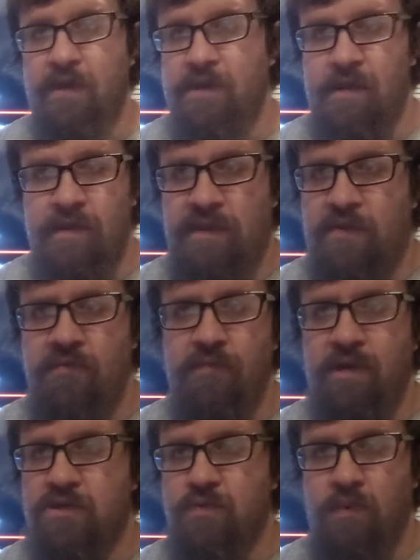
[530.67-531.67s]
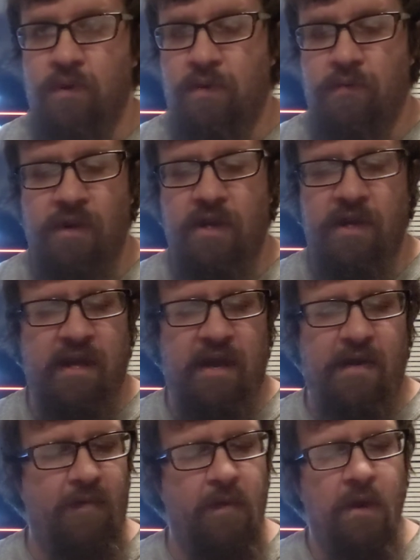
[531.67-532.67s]
It's just too much work right
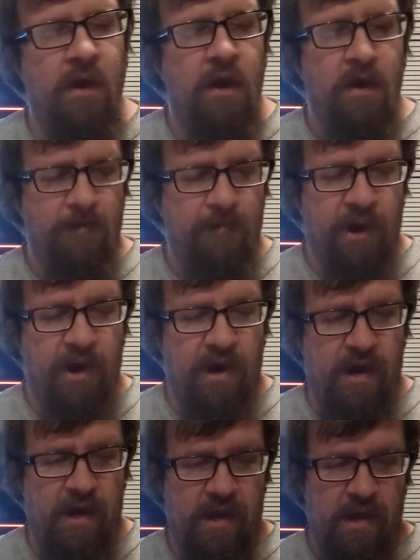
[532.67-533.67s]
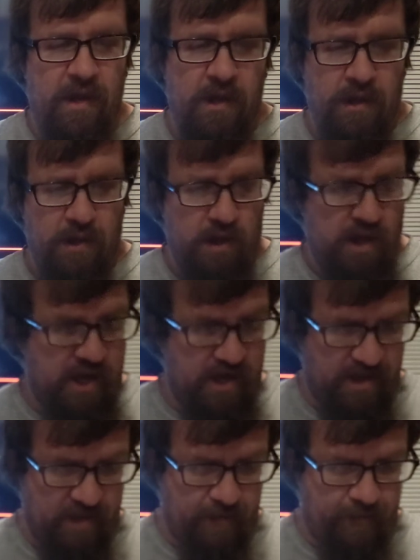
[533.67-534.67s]
now. But
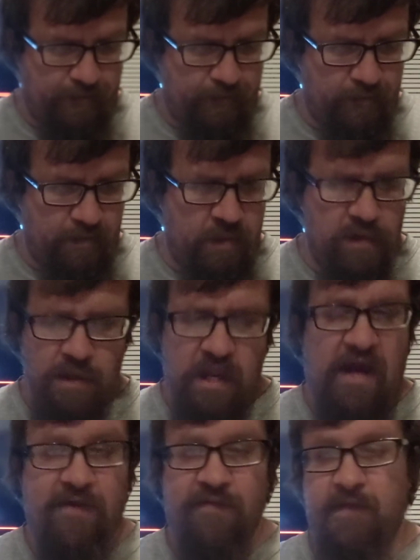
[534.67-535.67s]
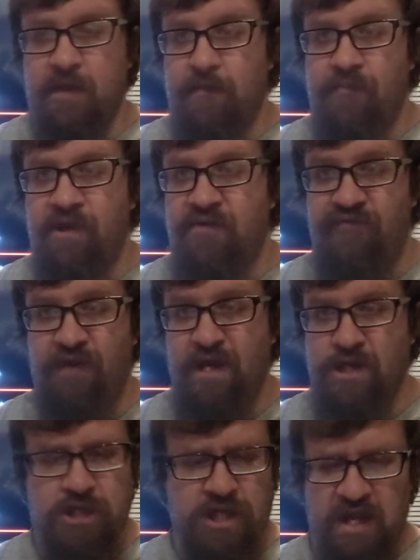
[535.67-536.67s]
the actress that played
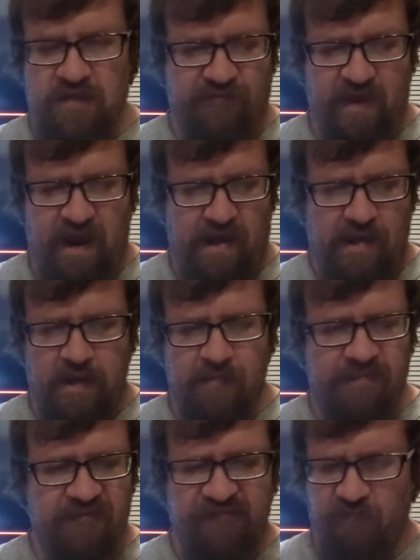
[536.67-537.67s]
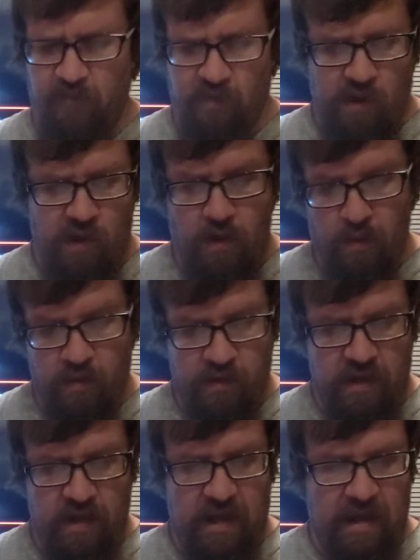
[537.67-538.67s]
Trish, she never acted before or
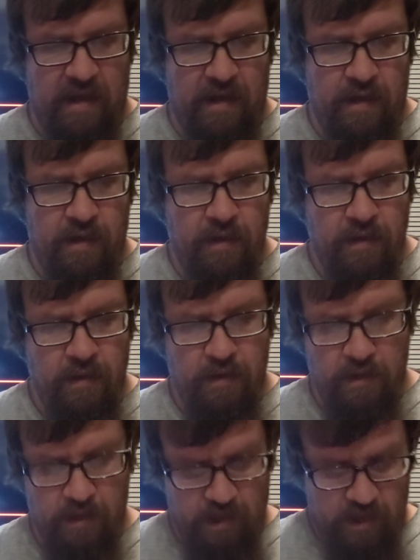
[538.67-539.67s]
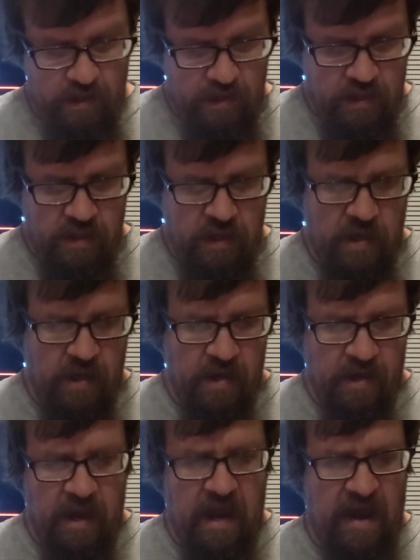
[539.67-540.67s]
again.
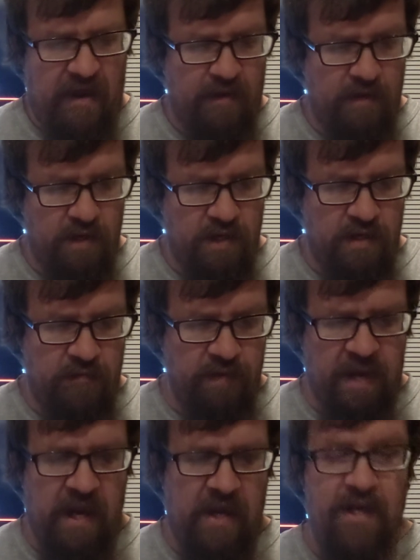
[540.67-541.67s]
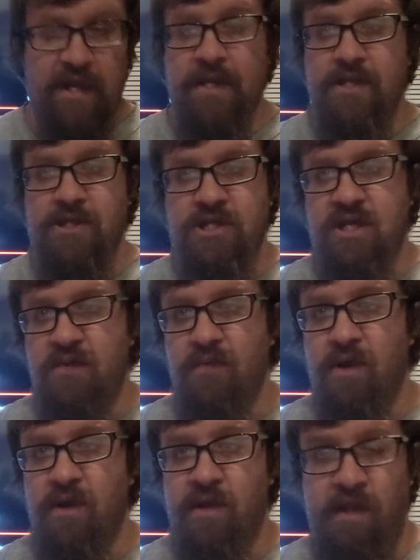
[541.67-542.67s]
Annie, she
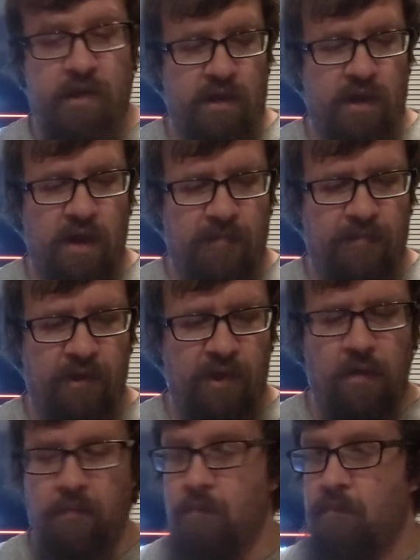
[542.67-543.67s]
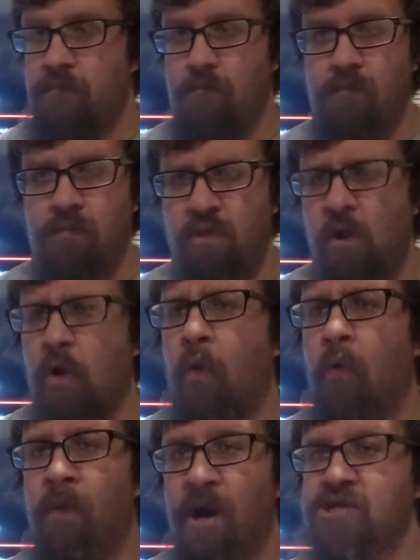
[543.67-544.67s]
was couple
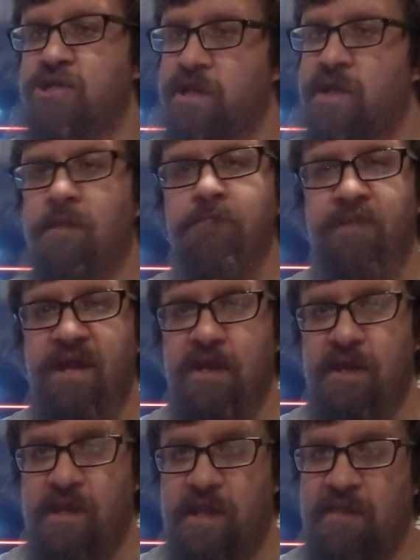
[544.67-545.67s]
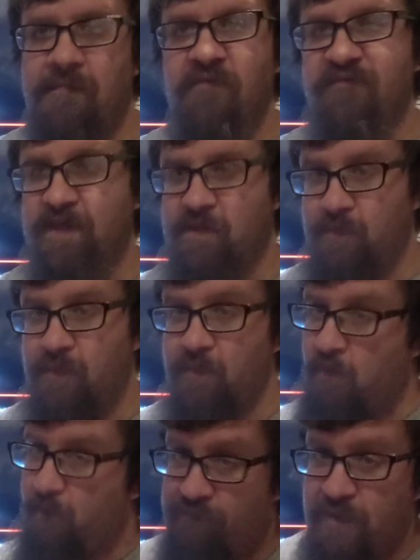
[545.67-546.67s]
low-budget B&C movies we
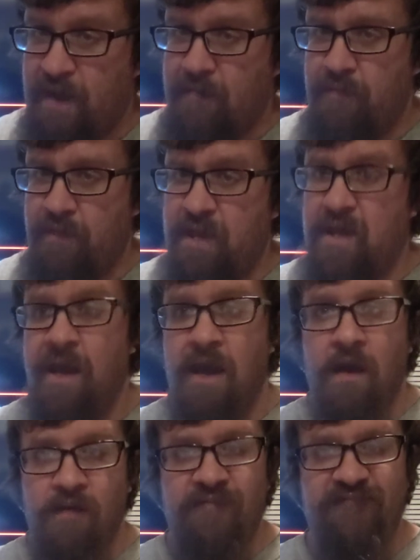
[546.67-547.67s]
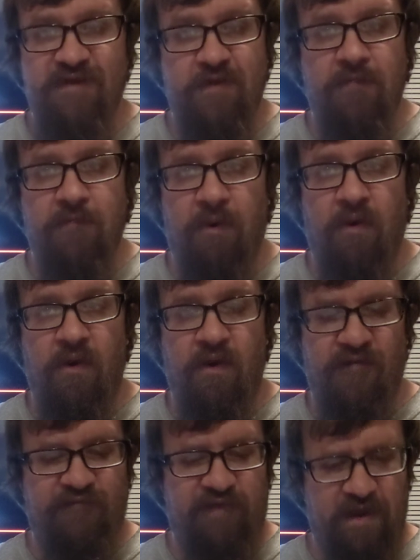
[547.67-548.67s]
will probably review more
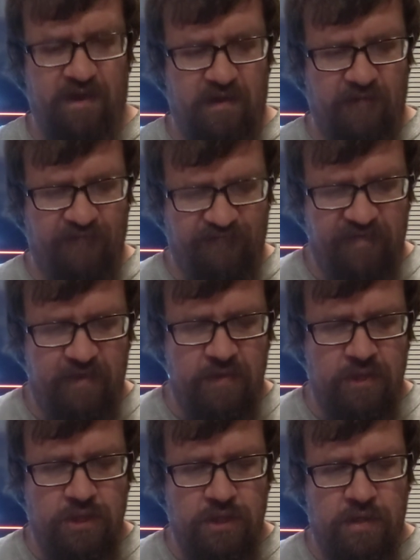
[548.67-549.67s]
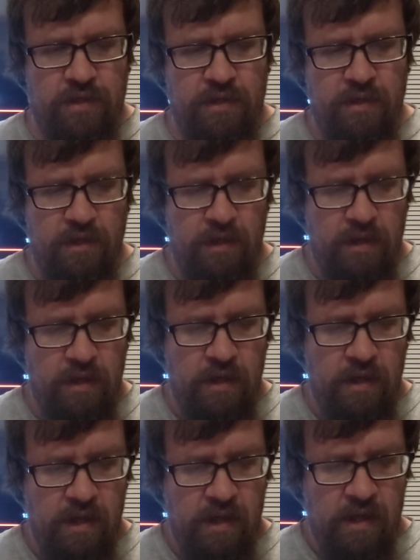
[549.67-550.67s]
of in the future.
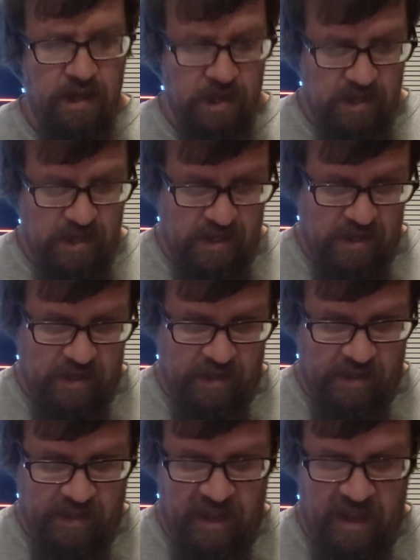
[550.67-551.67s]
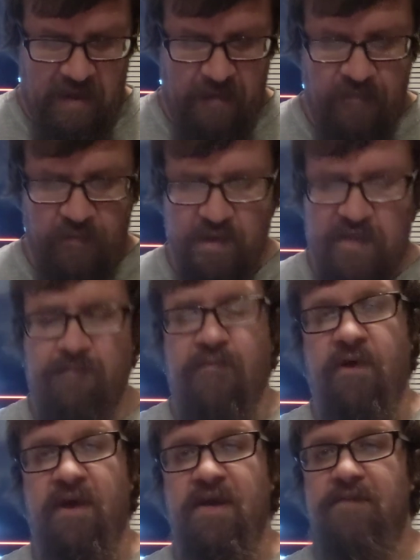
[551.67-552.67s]
Sam was
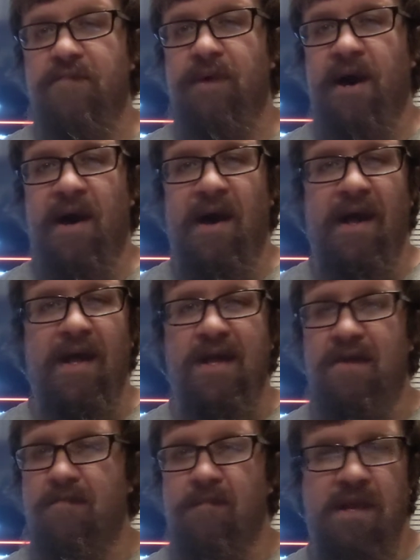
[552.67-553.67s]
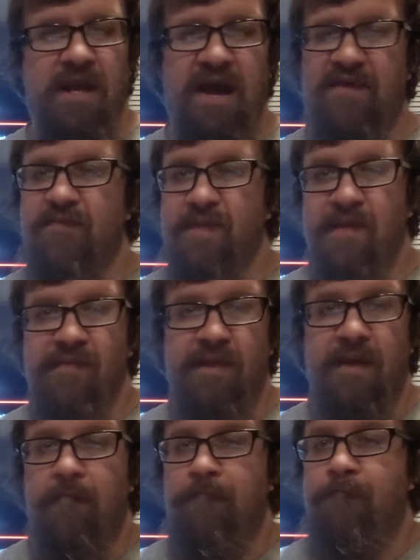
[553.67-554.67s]
played by an actress that was in
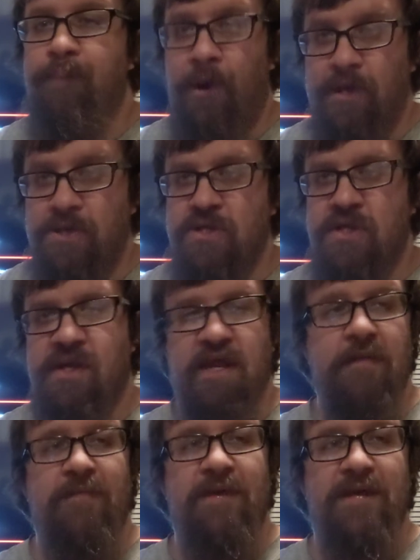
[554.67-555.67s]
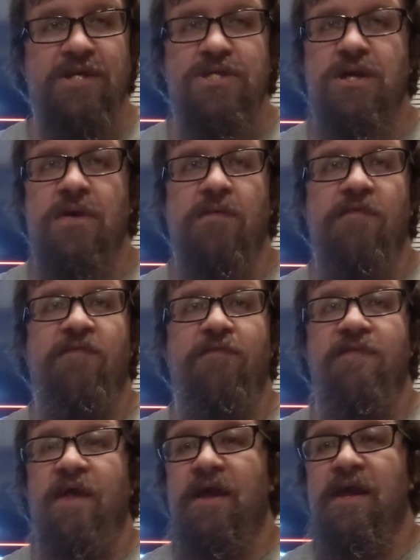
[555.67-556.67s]
a bunch of TV shows through
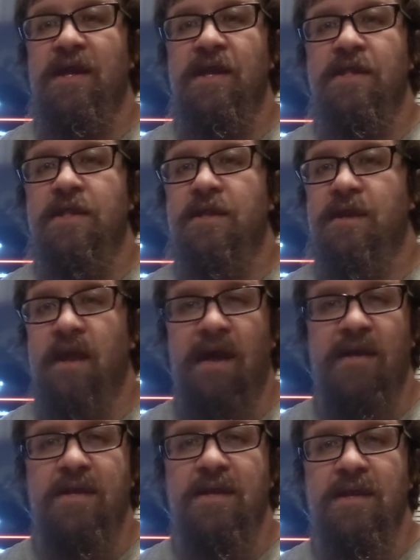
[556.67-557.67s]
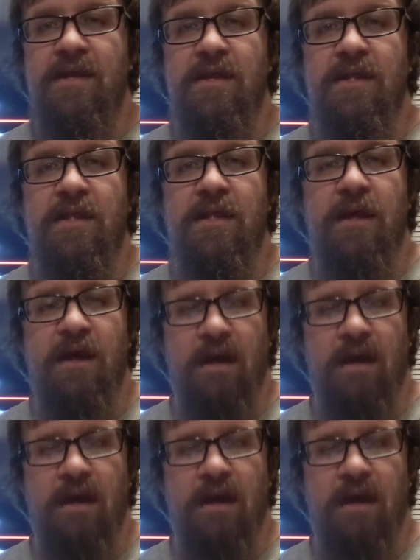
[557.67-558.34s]
the 80s and 90s.